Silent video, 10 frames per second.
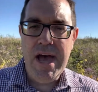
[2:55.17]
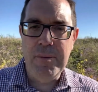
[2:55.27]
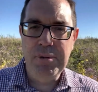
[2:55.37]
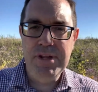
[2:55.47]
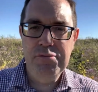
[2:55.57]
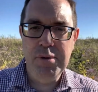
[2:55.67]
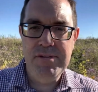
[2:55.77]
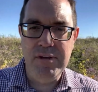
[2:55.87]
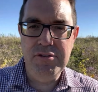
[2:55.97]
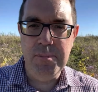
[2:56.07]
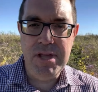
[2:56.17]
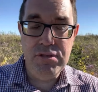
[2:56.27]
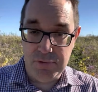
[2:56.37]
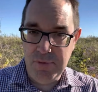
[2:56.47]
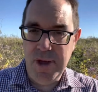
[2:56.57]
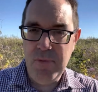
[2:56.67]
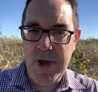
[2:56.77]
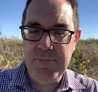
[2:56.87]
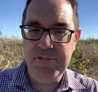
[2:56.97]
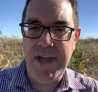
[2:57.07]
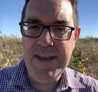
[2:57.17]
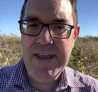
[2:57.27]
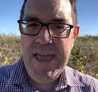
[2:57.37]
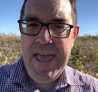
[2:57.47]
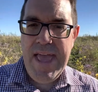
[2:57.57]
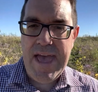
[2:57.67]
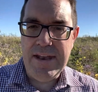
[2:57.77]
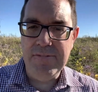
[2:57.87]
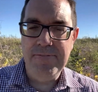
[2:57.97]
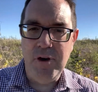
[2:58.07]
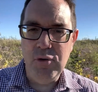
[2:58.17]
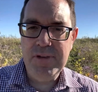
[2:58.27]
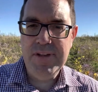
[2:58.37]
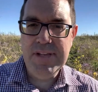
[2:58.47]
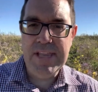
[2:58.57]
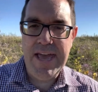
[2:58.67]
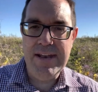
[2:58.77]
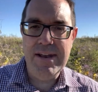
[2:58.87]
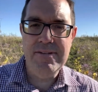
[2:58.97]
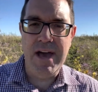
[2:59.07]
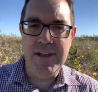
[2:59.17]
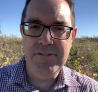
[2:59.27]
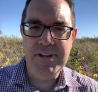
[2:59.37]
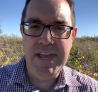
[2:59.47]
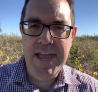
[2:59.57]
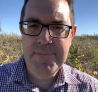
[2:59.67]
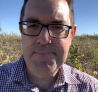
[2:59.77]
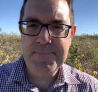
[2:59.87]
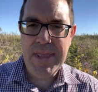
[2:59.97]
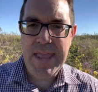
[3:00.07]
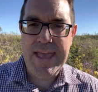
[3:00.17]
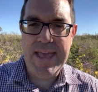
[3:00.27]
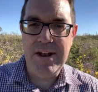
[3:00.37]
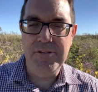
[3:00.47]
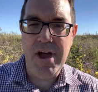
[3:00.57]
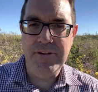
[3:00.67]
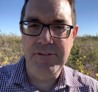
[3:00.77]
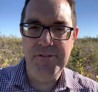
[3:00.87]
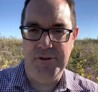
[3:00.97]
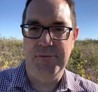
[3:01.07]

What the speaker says: please reach out to me through my website at voteglenn.ca, and I'll talk to you soon.